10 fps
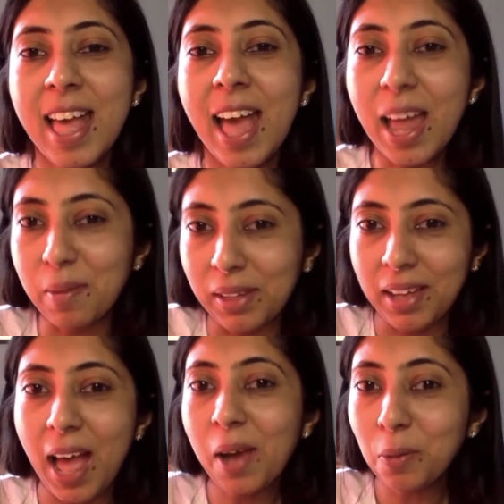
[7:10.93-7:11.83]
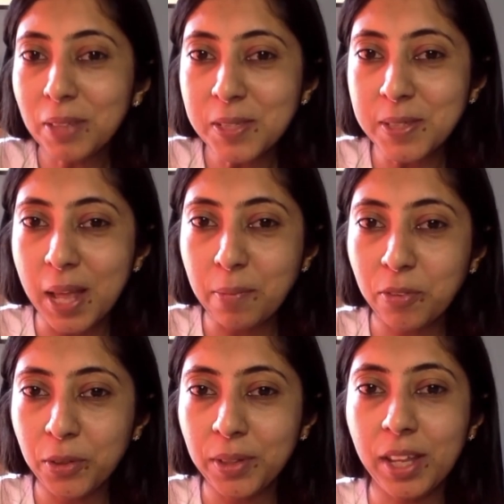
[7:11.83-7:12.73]
Anyway, I hope this was
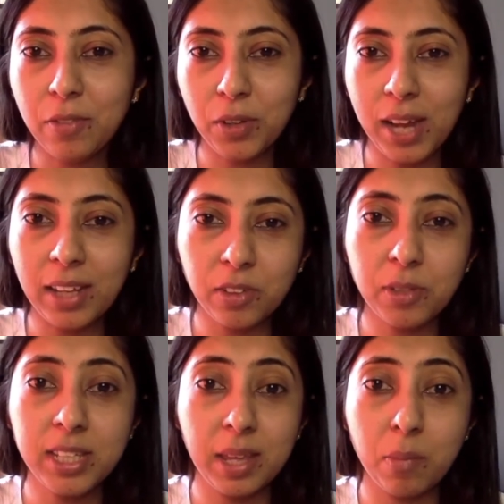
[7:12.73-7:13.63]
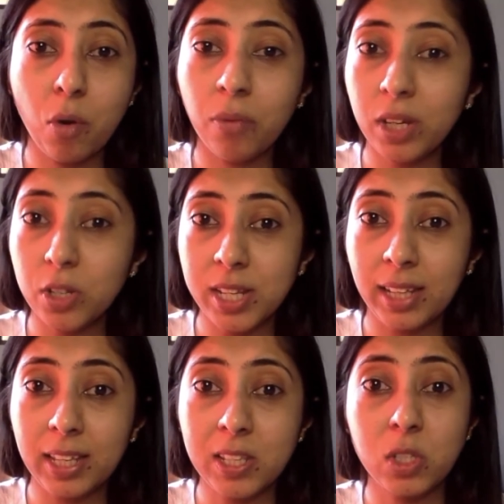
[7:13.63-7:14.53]
helpful. If you'd like to see more videos
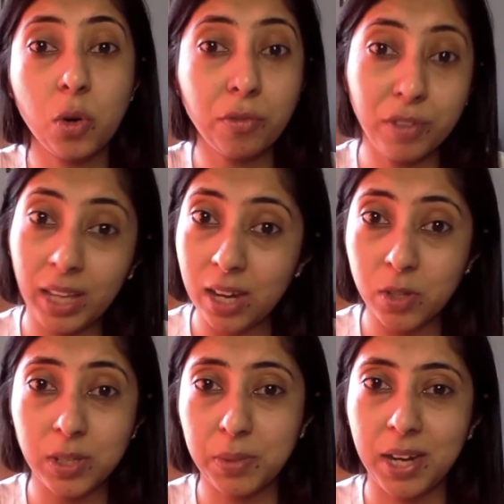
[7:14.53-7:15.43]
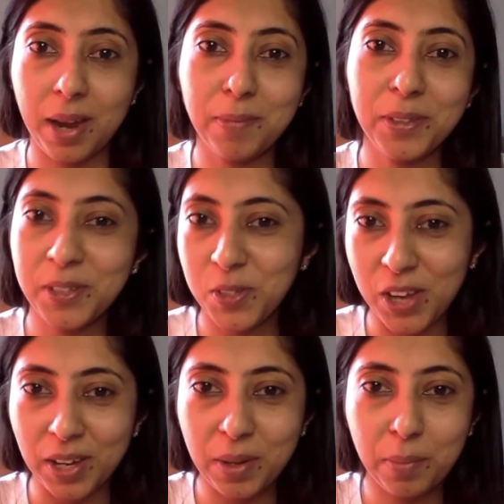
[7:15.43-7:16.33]
like this, don't forget to subscribe to this
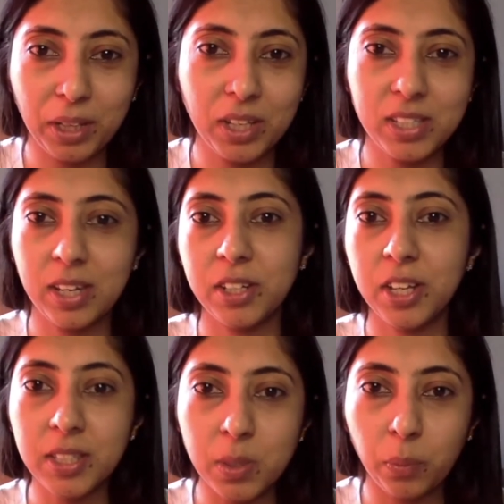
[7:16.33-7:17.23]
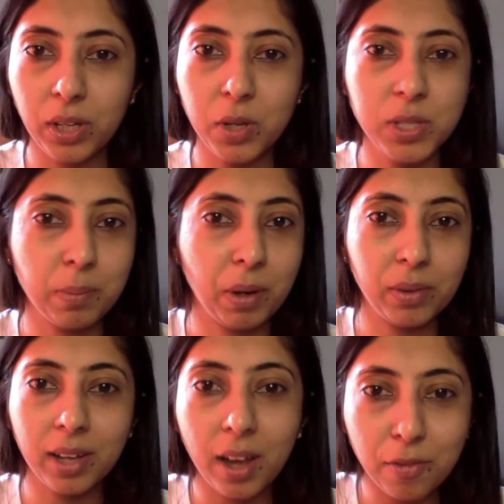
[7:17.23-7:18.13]
channel because there are tons of videos about
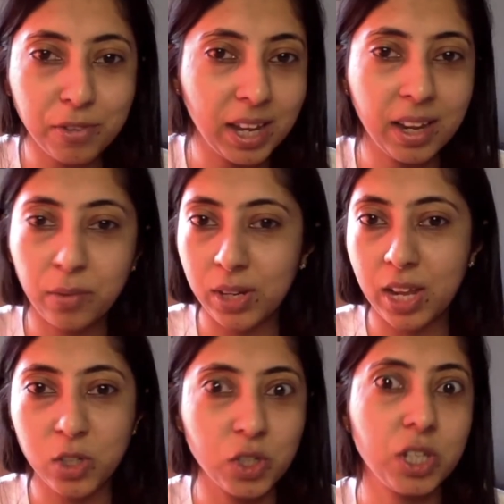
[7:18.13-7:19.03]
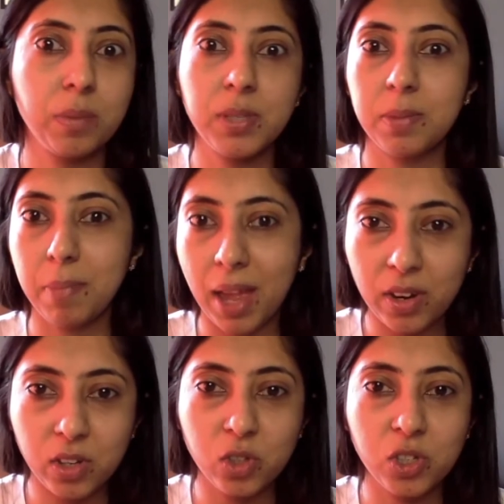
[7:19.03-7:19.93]
love, dating, relationships,
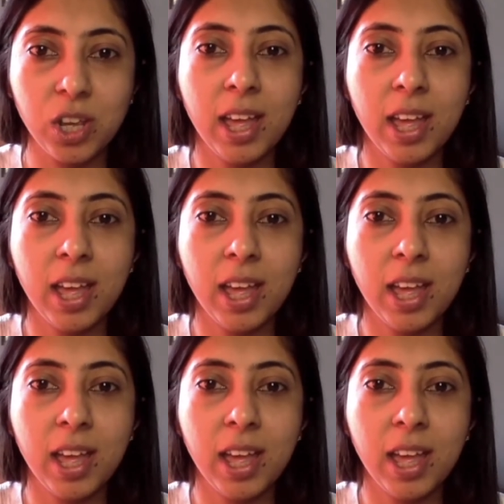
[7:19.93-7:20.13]
marriage.